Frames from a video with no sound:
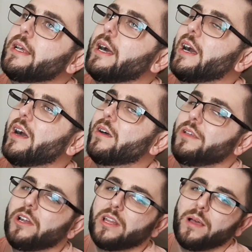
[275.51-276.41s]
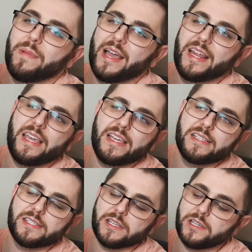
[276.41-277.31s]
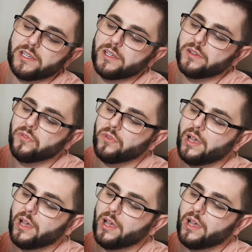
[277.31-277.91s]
like my adhesive,